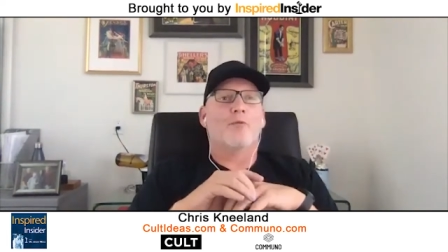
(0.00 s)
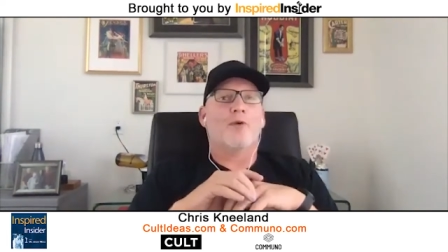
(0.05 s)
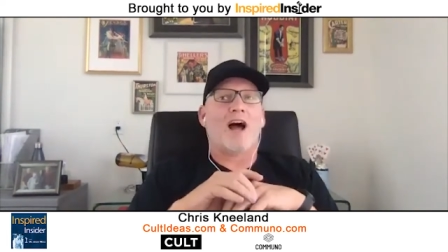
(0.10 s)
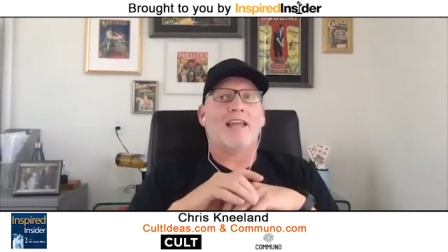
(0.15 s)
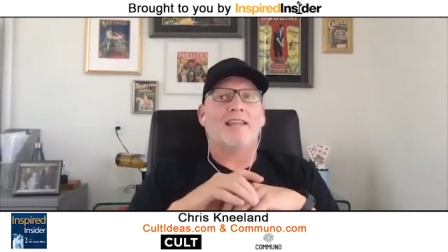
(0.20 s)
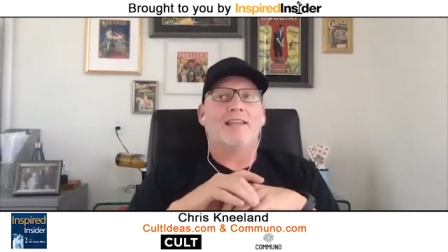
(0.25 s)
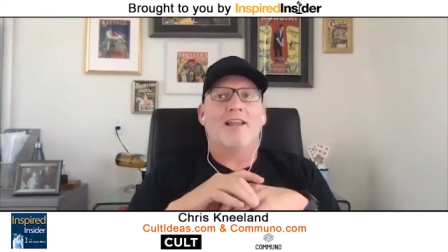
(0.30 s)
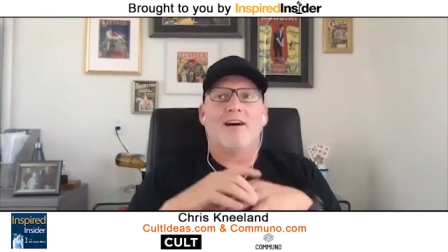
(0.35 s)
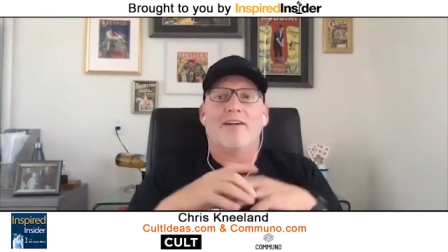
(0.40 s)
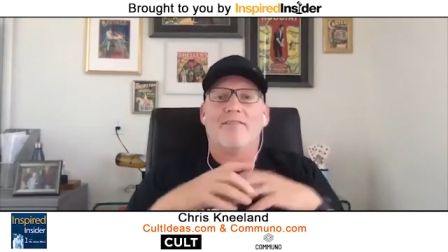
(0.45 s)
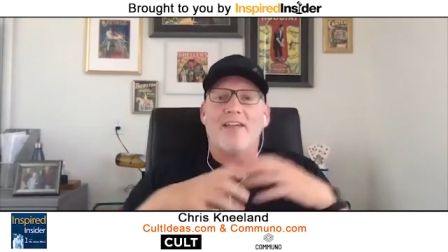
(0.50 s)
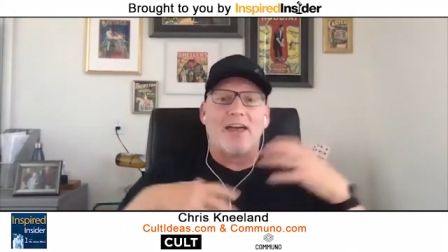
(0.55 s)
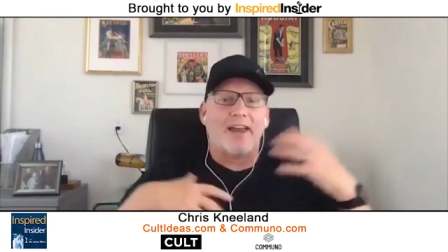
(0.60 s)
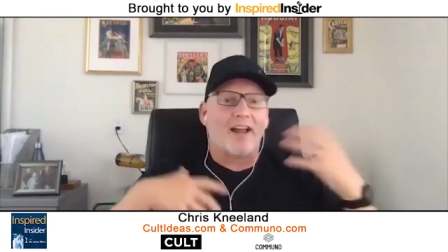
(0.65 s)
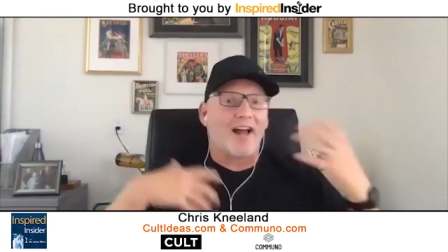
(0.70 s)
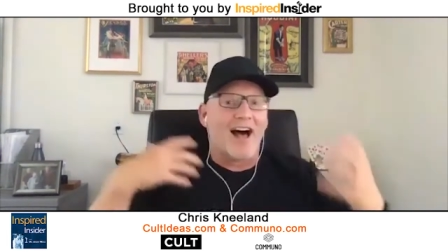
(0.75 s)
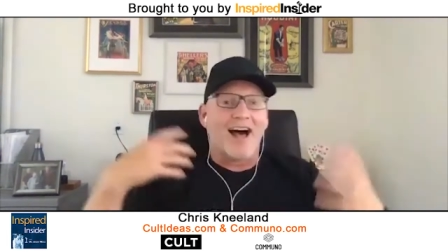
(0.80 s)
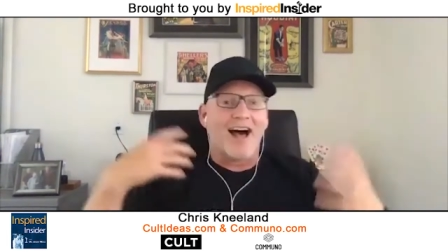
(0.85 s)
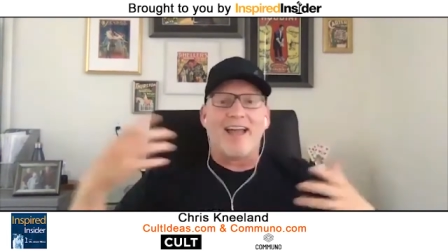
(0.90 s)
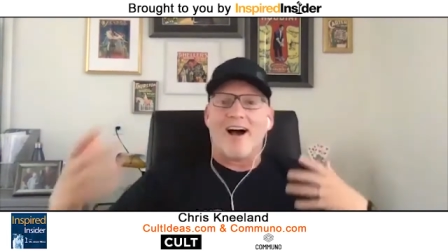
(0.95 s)
I love that
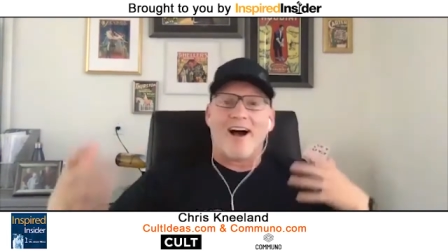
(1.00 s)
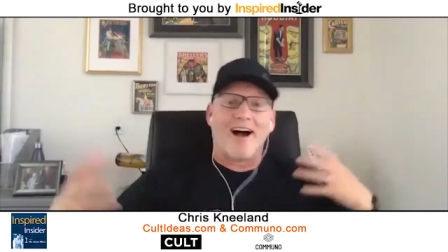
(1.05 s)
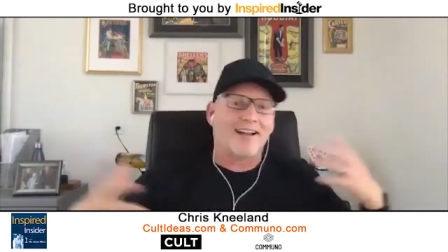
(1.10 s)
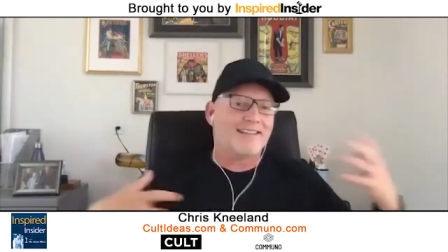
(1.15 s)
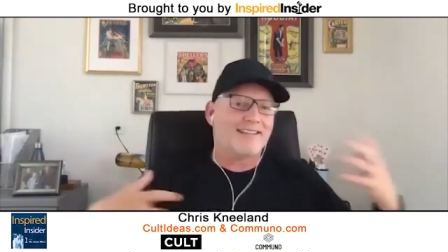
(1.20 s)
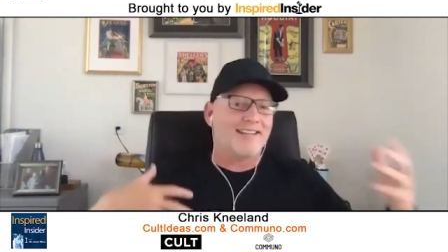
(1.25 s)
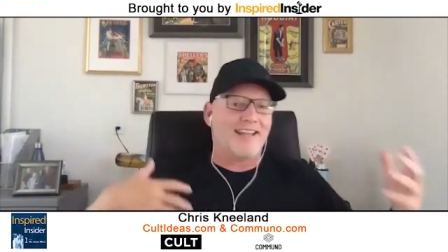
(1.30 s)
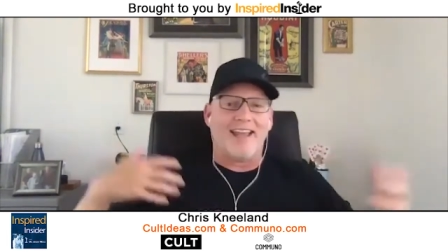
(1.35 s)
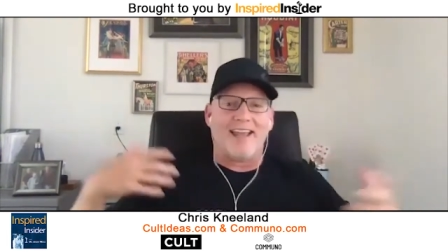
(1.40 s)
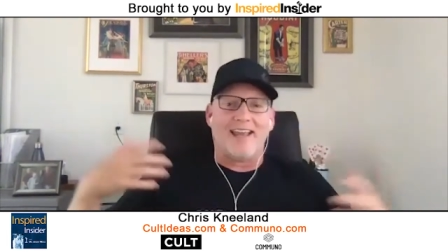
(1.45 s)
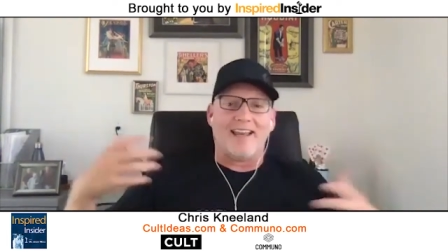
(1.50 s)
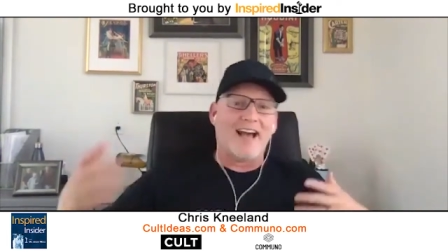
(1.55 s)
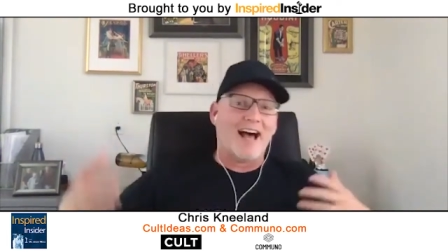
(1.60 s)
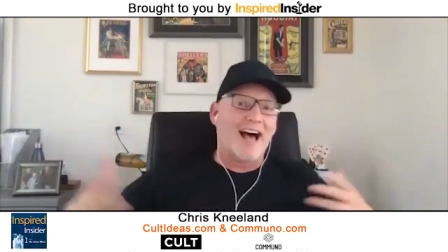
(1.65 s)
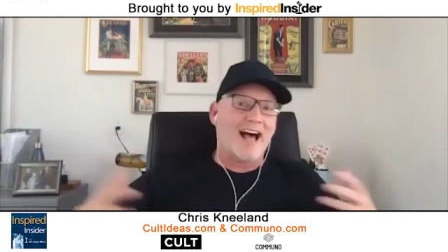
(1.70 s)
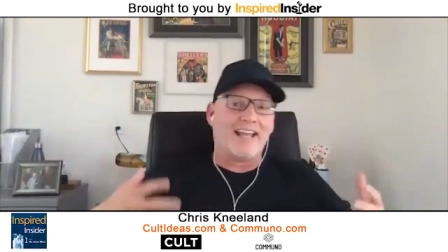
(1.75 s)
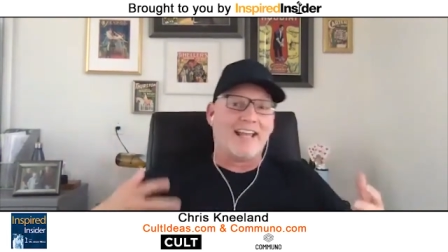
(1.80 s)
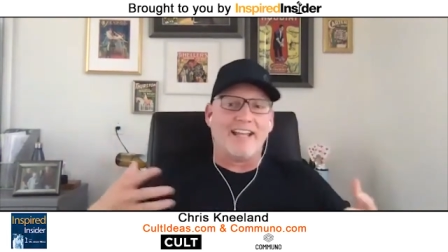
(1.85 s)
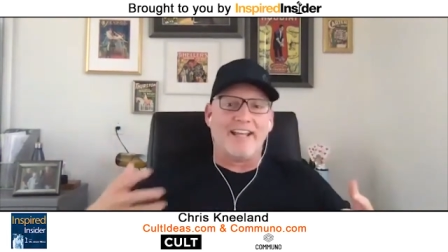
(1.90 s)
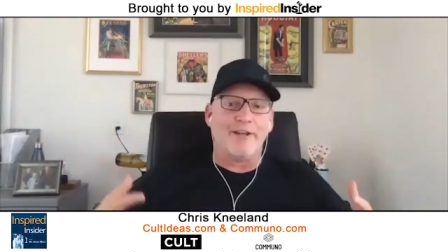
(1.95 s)
high-octane,
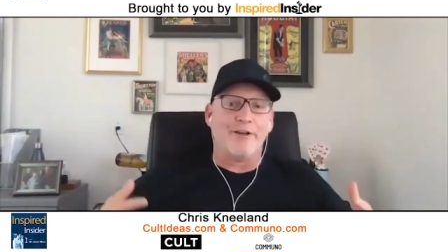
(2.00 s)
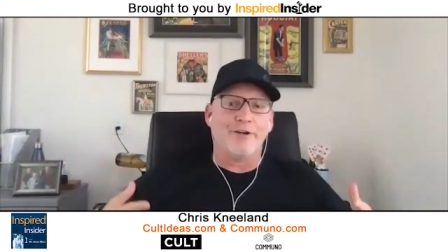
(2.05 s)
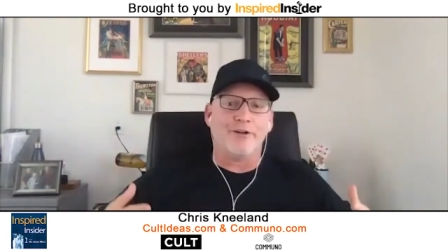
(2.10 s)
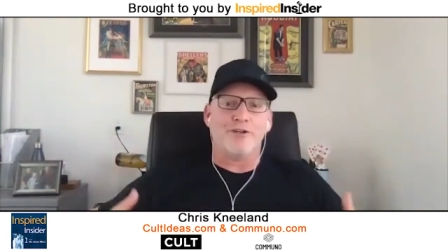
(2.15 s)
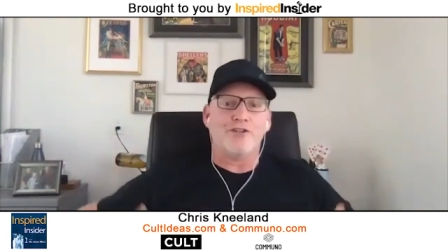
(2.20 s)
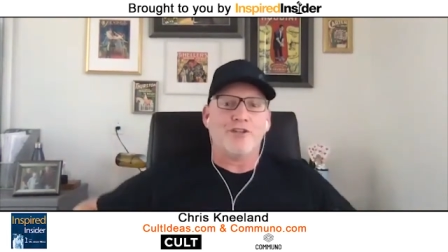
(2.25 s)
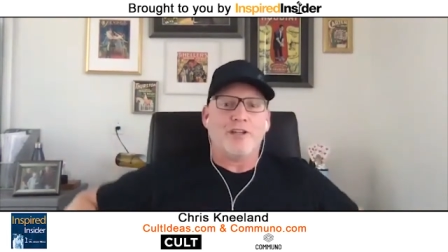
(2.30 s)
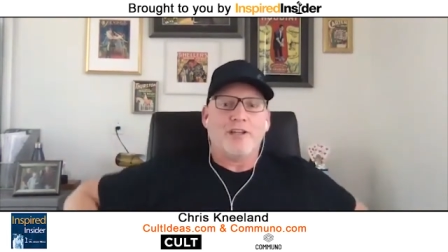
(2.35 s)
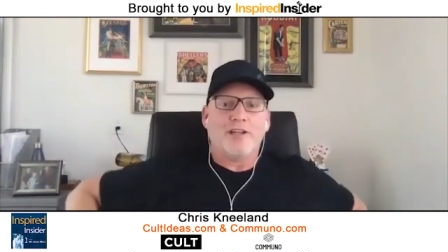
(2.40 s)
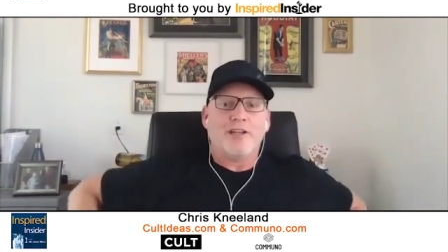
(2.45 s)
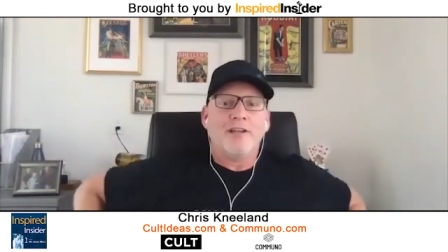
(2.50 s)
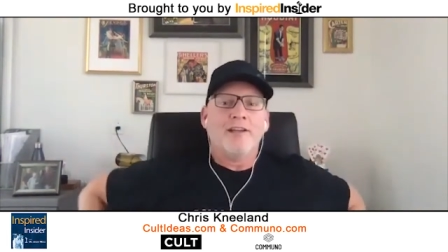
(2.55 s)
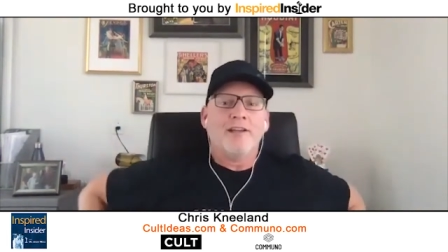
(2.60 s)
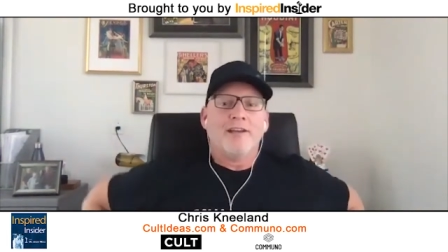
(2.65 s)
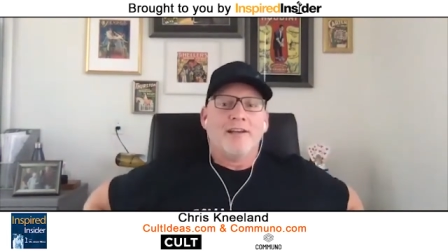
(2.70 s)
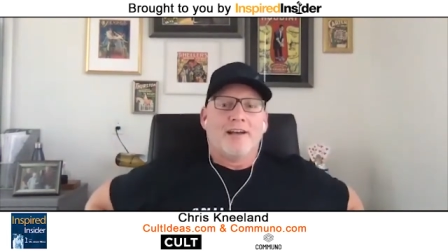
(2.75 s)
high-energy